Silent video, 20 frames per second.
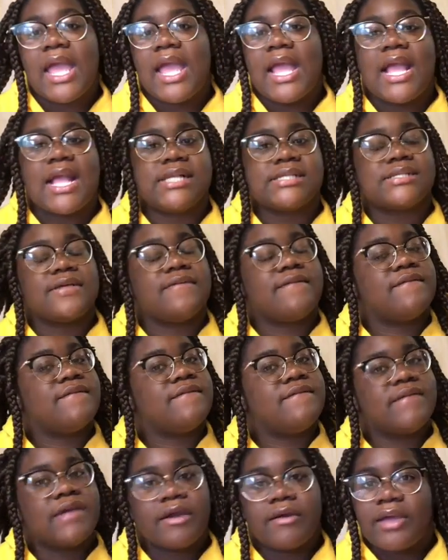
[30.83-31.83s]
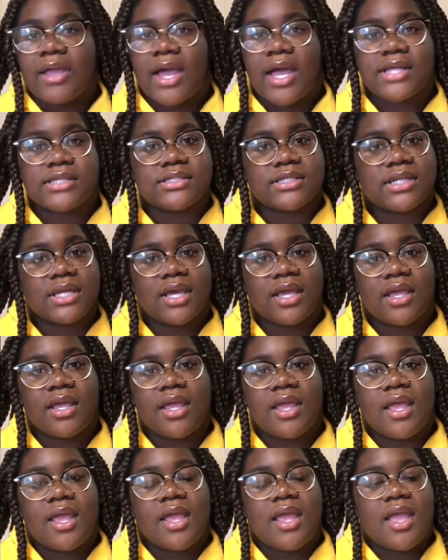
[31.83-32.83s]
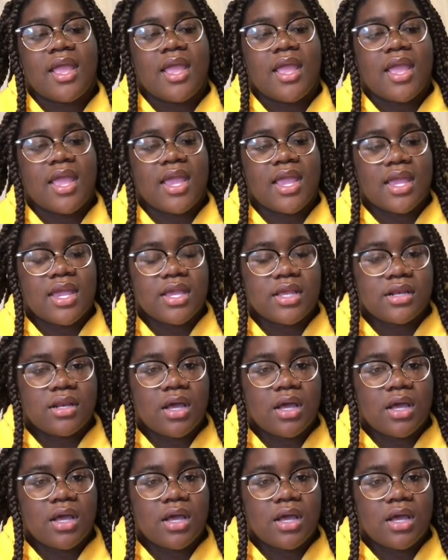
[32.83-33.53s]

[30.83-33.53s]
It's very hot today. And